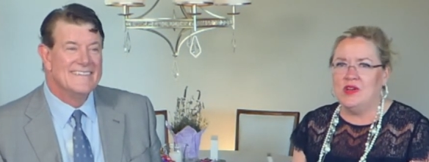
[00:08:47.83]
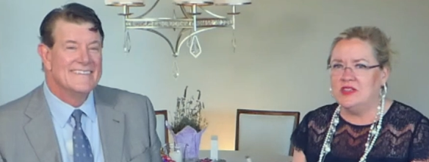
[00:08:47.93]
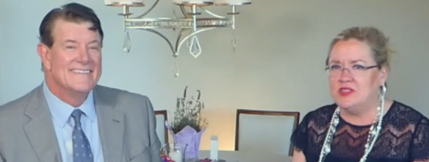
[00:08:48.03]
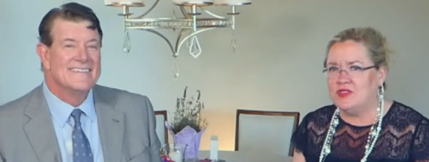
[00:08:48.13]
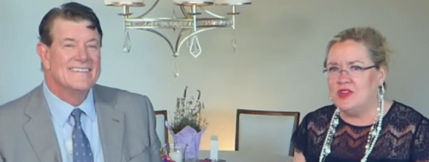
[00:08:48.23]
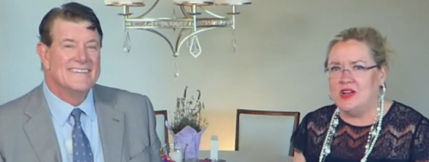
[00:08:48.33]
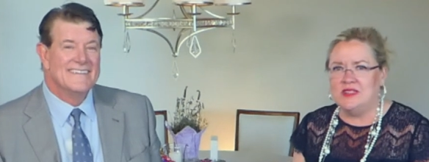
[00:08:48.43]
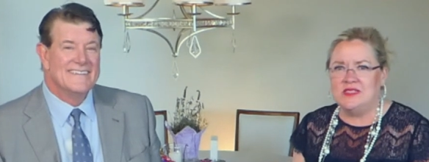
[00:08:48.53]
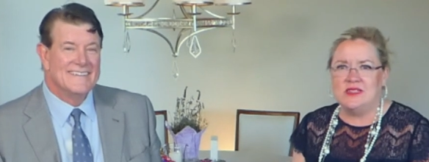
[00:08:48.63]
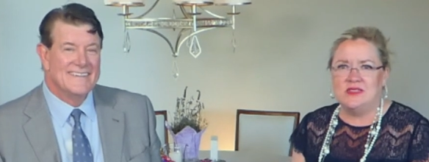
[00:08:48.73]

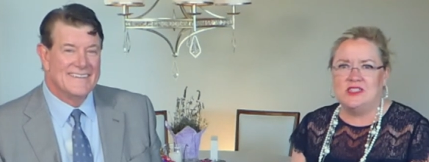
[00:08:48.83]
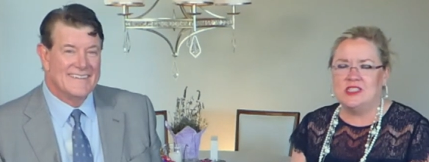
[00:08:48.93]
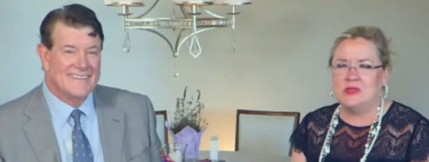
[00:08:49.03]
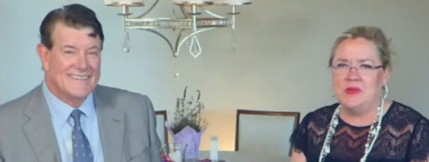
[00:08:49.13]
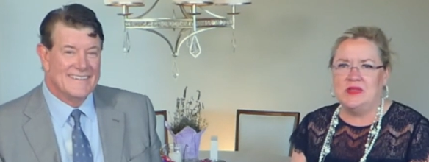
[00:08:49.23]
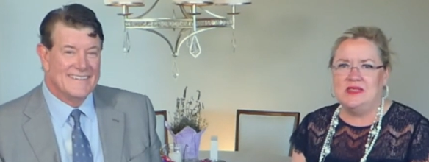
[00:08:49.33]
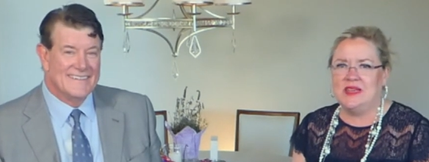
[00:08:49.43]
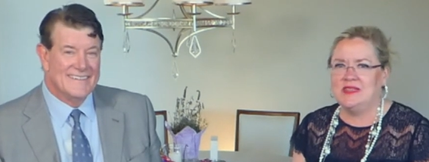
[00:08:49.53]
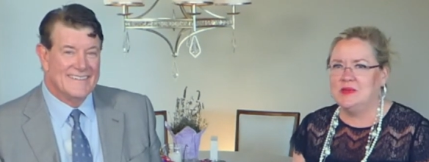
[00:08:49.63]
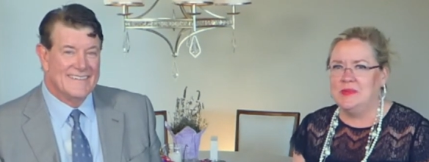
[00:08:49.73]
Speaker 1: restaurants and it's just been
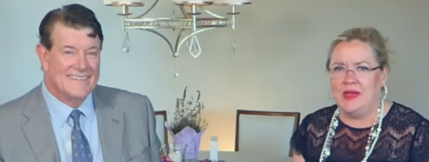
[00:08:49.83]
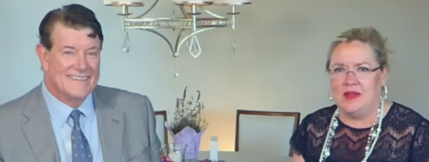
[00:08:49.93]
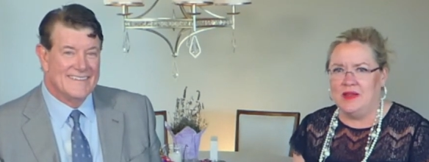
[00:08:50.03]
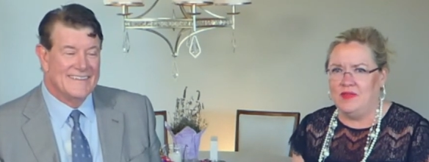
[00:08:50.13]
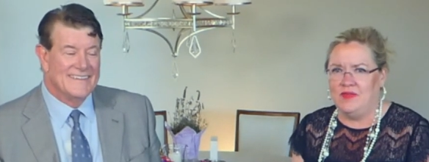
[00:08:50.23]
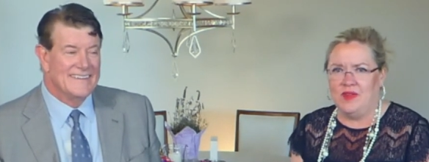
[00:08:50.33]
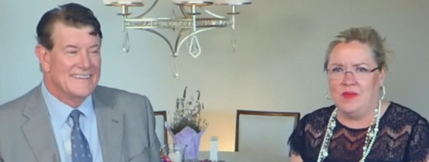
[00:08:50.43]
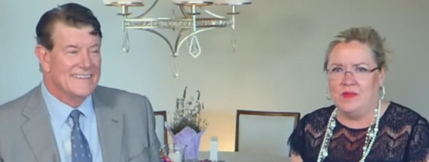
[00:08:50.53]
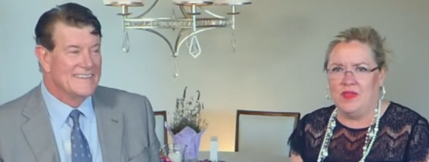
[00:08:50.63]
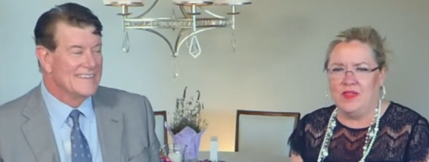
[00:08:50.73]
decimated
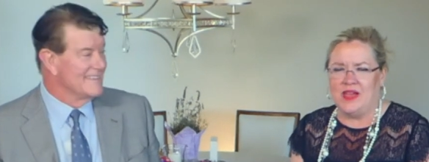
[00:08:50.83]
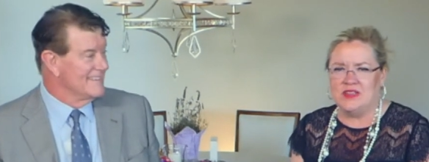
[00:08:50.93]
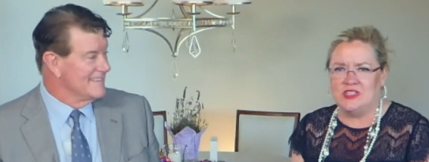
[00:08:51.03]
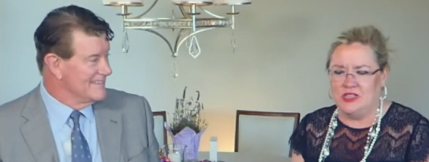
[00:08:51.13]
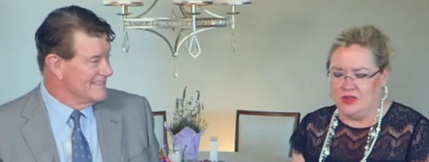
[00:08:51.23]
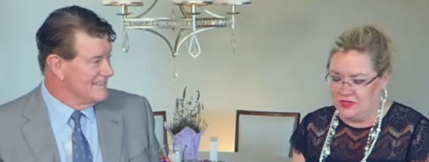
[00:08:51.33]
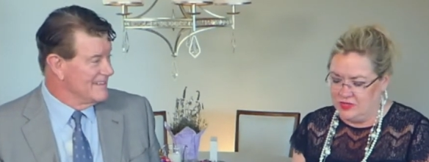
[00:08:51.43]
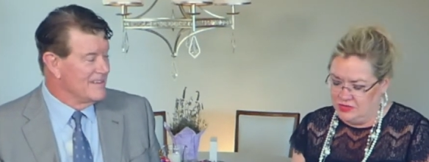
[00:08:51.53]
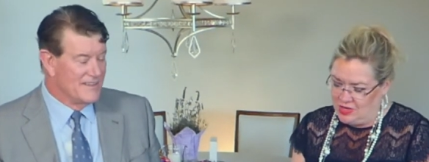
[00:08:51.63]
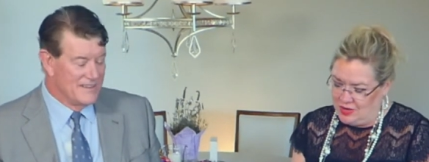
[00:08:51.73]
from the last year.
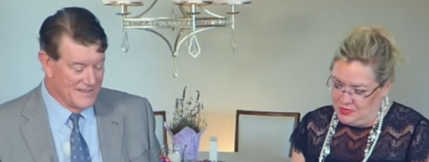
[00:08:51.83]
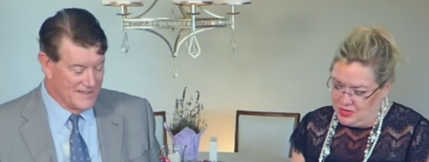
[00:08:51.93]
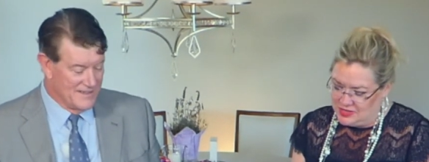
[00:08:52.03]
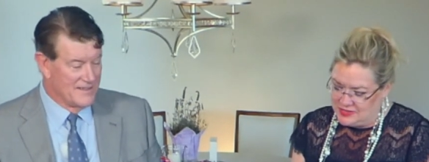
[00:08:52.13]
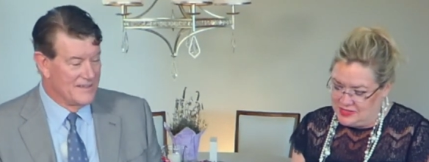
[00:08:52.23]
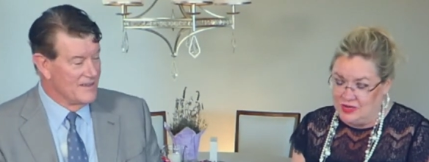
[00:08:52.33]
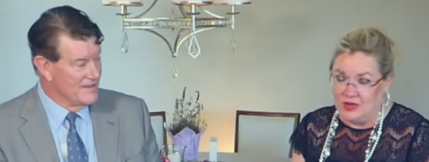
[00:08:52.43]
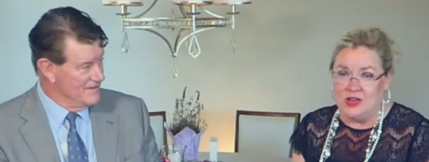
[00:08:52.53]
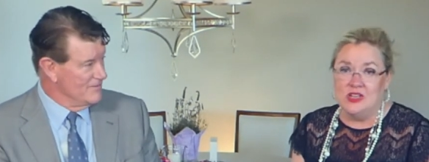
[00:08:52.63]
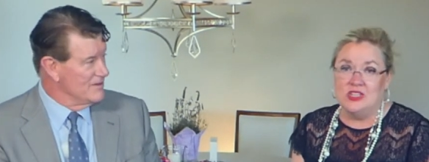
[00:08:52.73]
So job loss
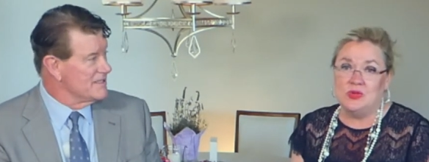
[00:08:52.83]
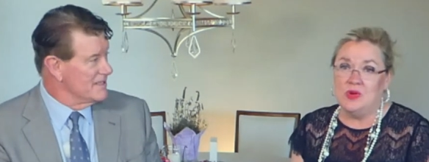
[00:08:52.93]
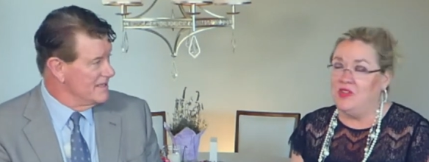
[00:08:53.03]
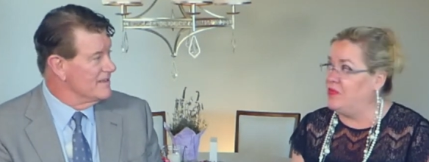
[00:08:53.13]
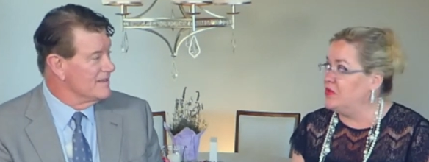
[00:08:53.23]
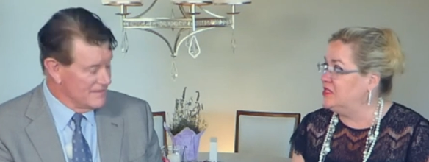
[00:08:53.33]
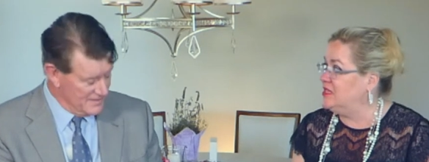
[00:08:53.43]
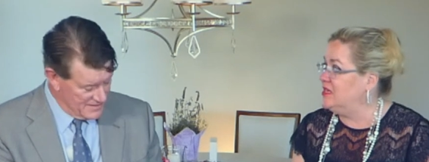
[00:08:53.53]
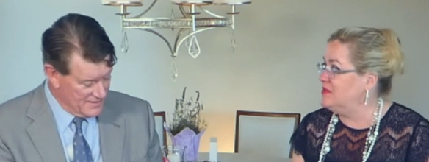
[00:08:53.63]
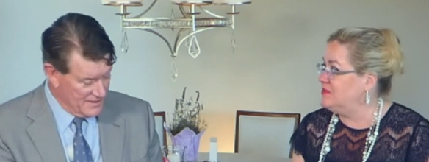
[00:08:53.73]
there, twelve
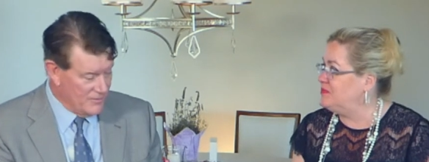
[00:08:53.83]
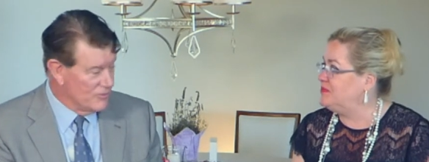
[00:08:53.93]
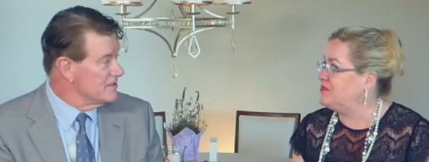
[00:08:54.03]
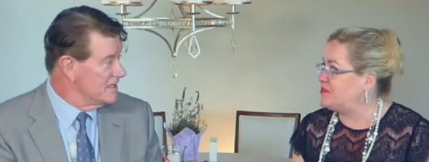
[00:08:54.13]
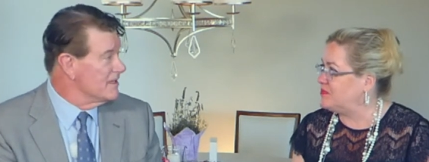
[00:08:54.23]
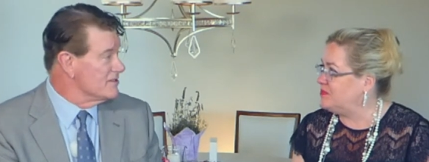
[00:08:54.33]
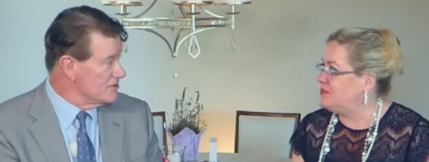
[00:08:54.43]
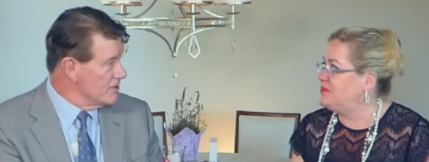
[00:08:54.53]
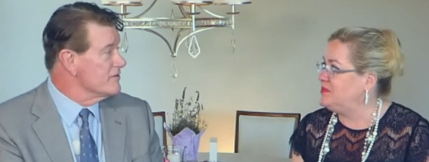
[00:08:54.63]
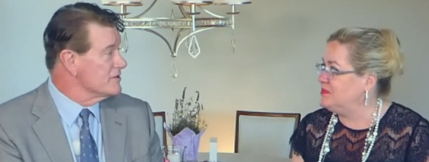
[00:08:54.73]
percent.
Speaker 2: Yeah, once again,
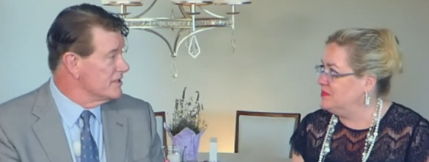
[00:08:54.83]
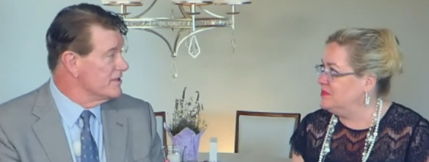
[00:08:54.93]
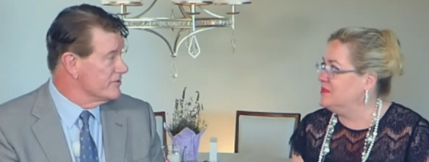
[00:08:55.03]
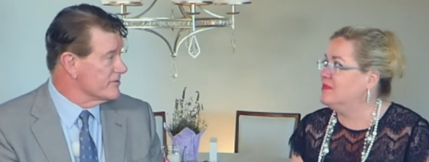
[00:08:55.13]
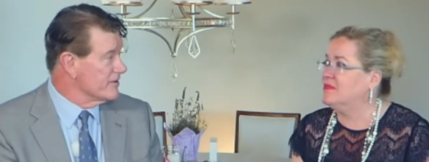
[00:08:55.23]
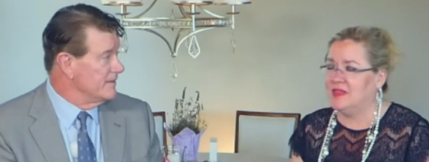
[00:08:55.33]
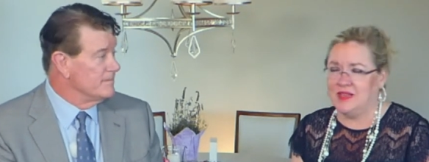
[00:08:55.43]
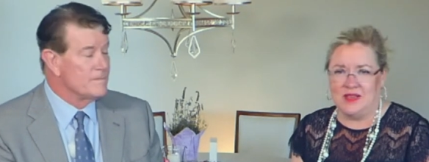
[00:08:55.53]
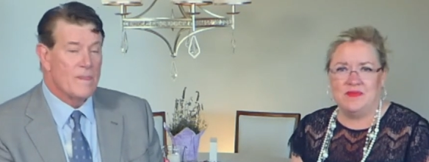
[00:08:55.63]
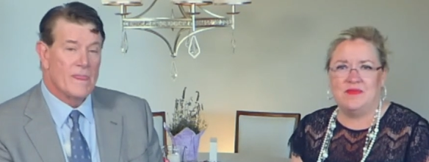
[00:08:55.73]
the service industry.
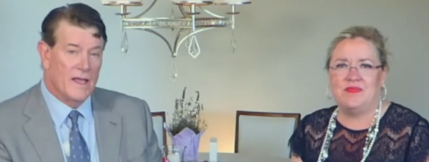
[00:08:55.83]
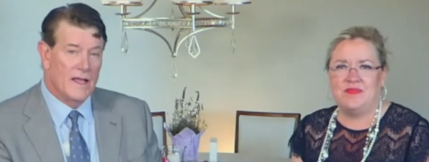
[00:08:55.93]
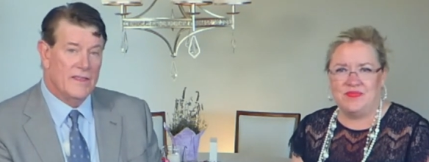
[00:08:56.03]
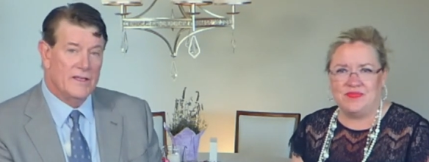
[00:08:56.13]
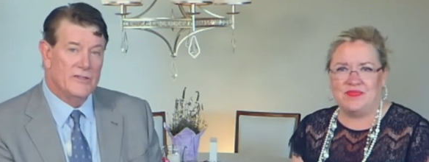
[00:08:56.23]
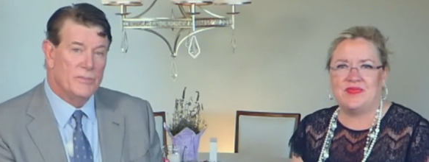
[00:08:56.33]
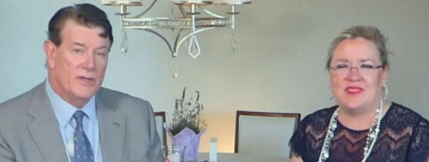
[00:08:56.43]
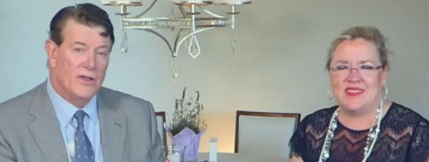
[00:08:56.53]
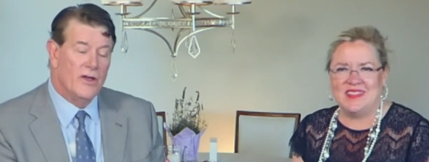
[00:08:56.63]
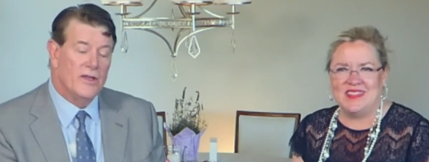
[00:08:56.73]
Yeah. I think has
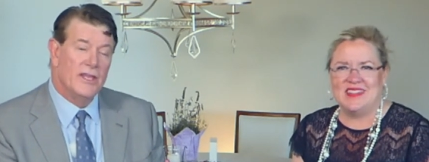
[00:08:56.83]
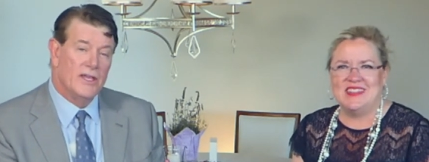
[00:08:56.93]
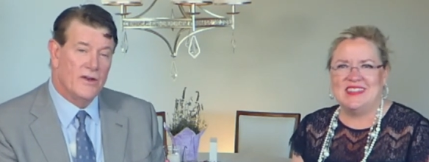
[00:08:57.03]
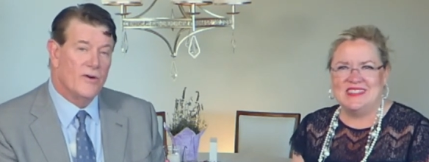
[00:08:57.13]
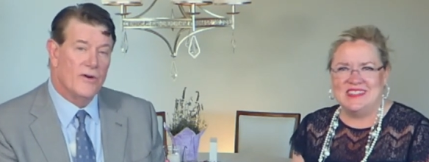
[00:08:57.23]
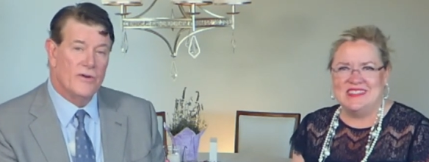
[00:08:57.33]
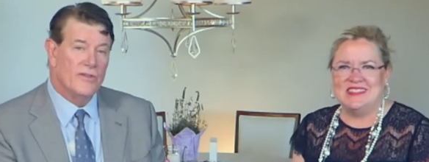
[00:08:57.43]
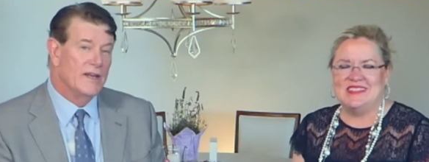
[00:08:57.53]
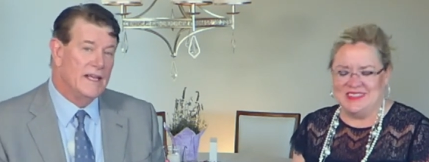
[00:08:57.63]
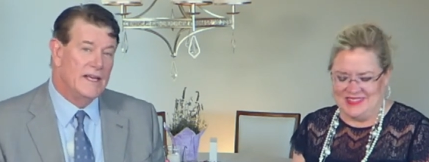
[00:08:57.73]
been hit
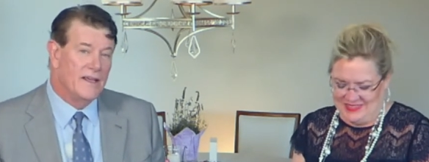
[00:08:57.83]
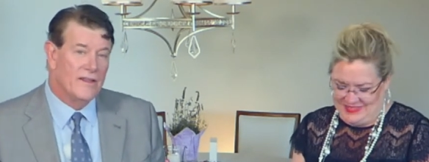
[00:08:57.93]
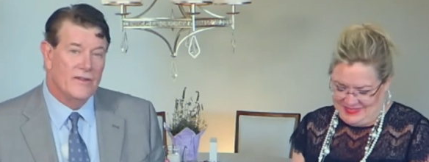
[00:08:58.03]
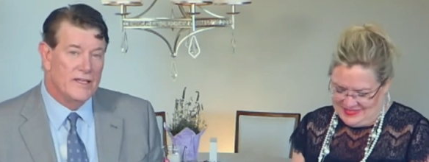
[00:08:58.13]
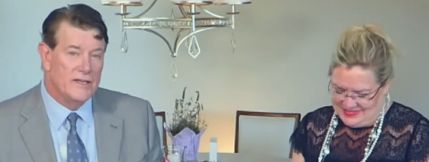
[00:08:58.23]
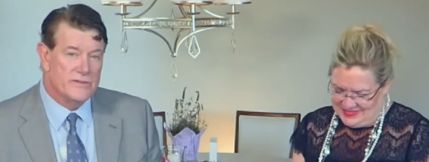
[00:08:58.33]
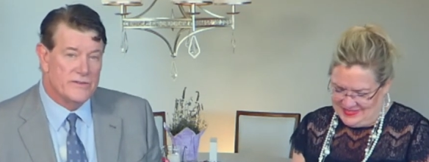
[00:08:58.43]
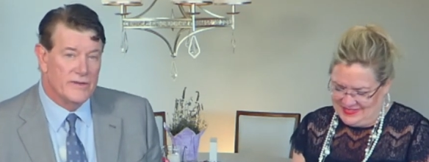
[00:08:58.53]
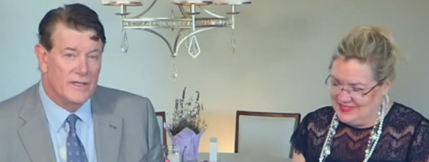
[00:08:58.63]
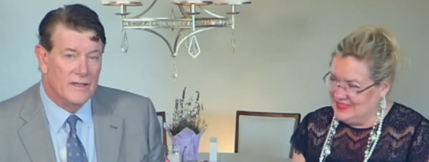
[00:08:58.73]
harder than any other
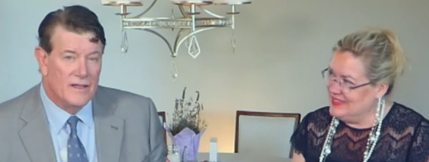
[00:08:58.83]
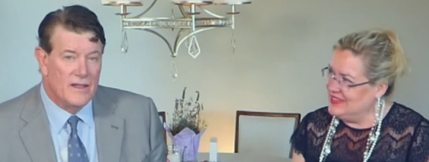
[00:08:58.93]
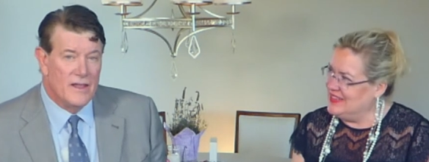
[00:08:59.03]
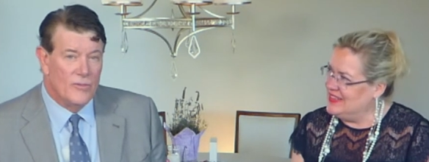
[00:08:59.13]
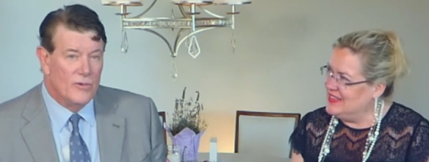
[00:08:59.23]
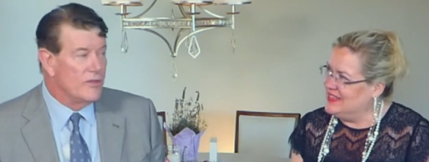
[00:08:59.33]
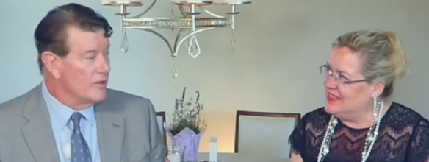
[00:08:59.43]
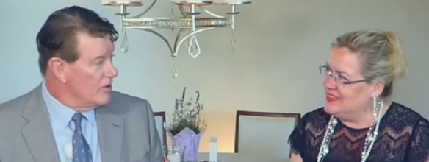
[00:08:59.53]
industry with the